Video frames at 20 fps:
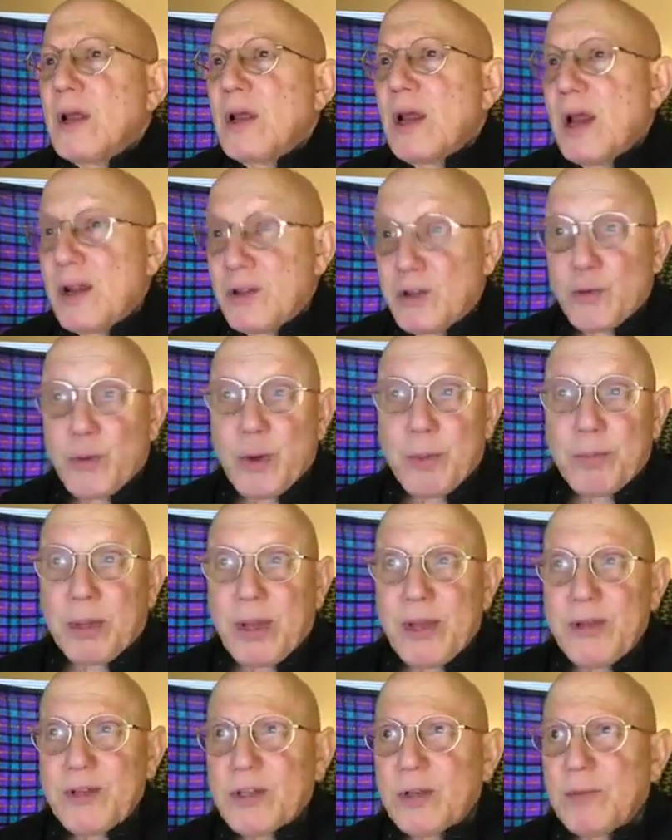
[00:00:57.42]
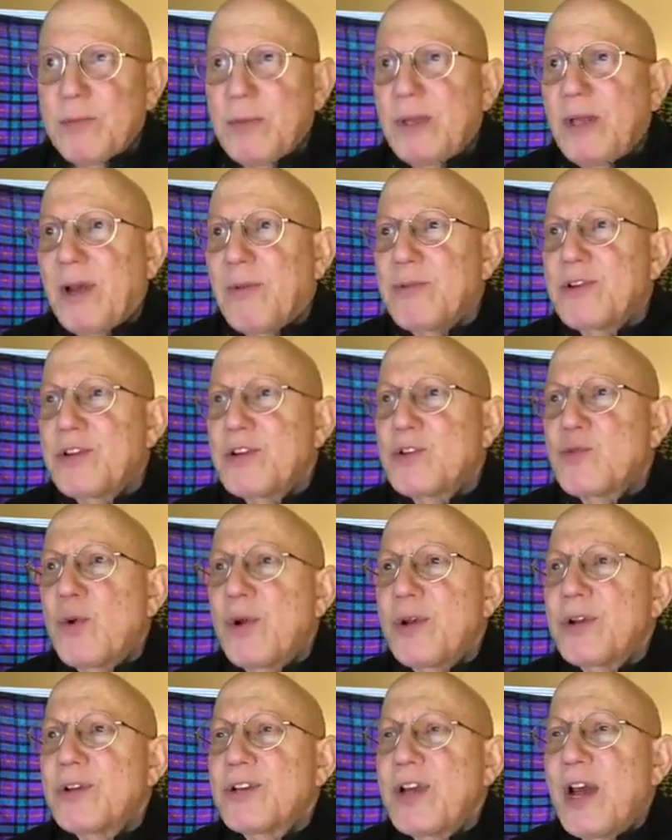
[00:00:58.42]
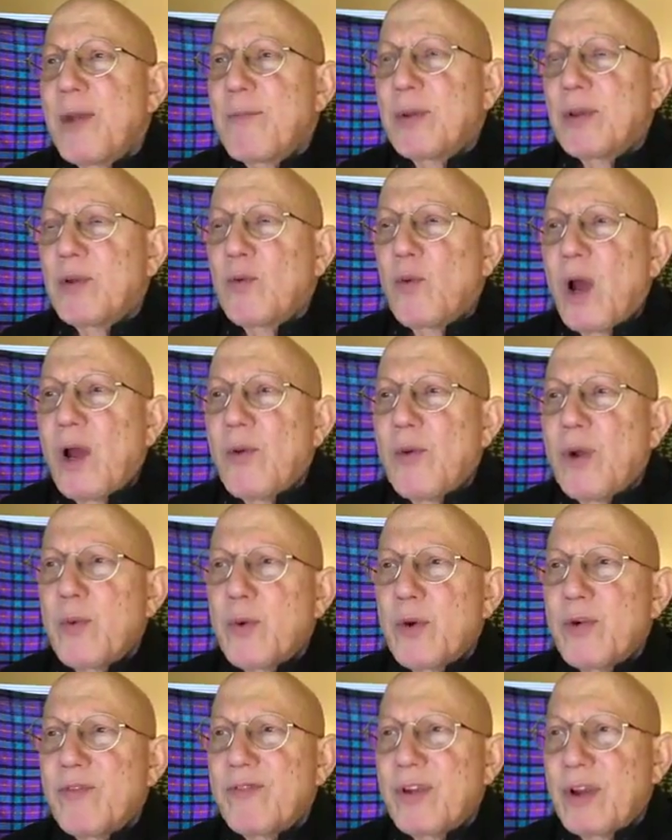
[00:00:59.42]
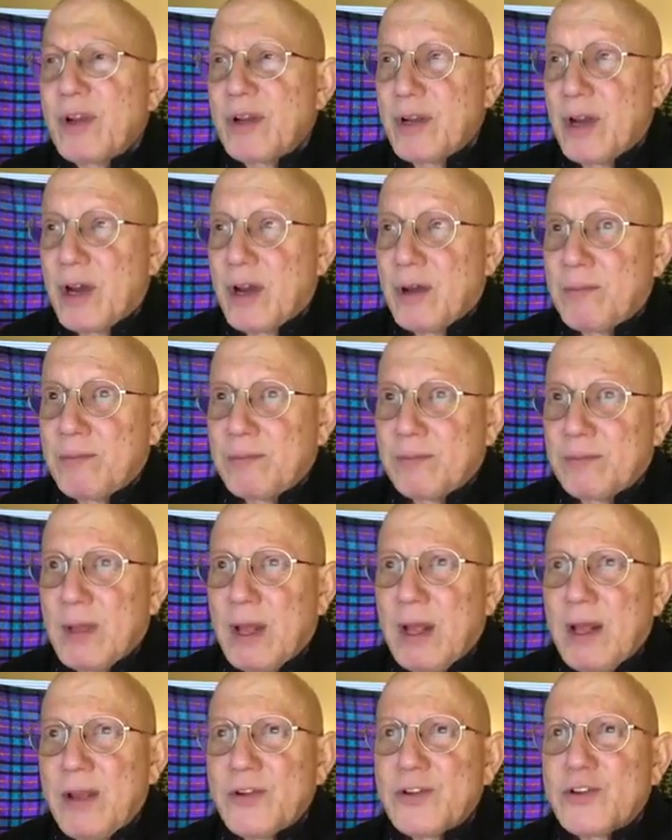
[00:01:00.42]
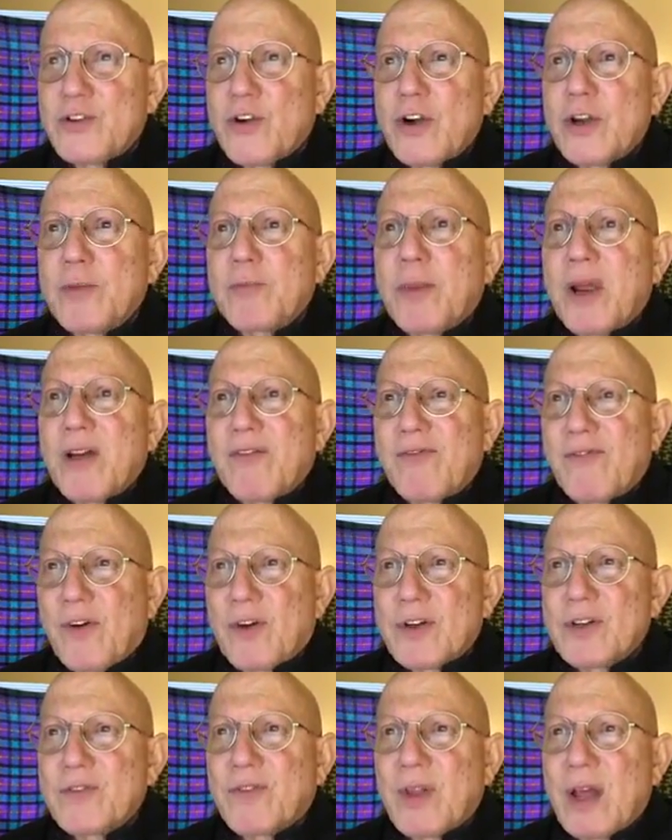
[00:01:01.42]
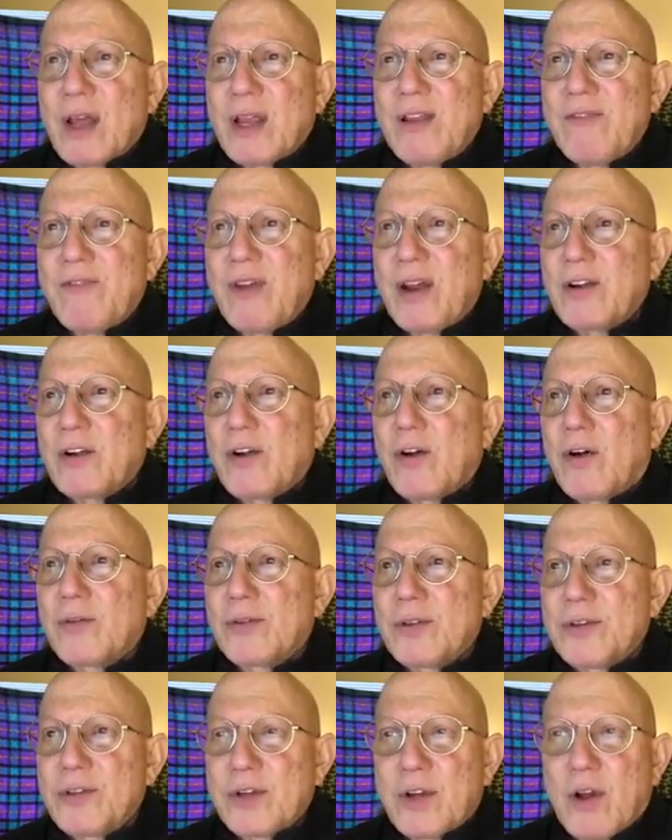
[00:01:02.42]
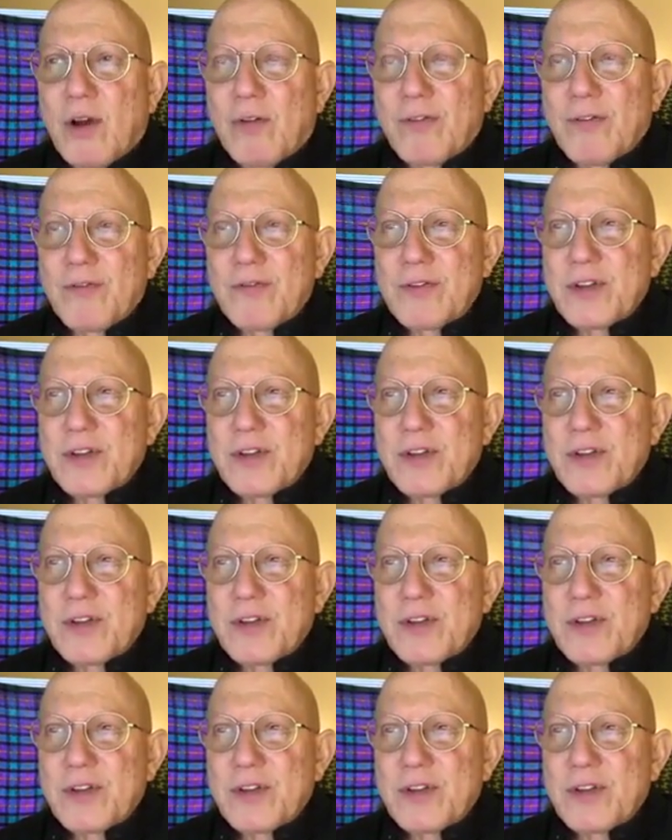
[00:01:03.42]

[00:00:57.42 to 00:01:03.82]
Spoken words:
and to replace them. And that was just one example of why we were in Vietnam. Started by a false flag event called the Gulf of